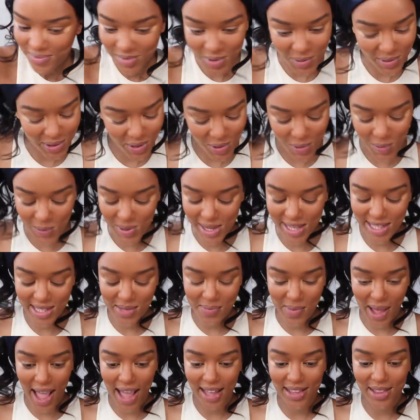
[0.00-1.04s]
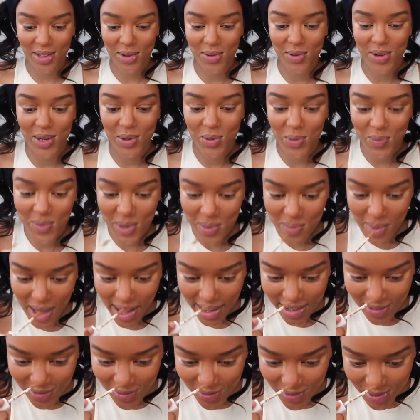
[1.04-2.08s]
when the queen's back, the queen will be
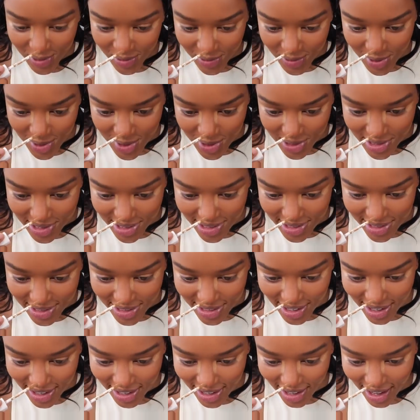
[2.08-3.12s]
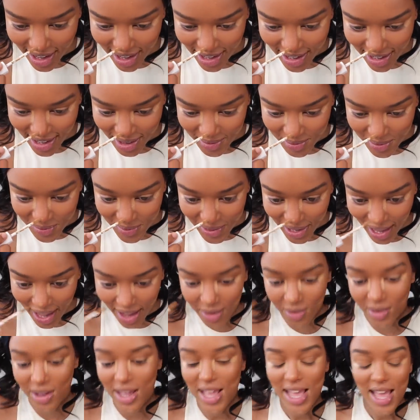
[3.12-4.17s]
back in full force, okay? I'm gonna be
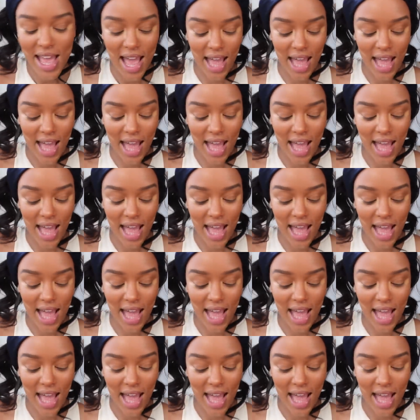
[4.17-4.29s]
out.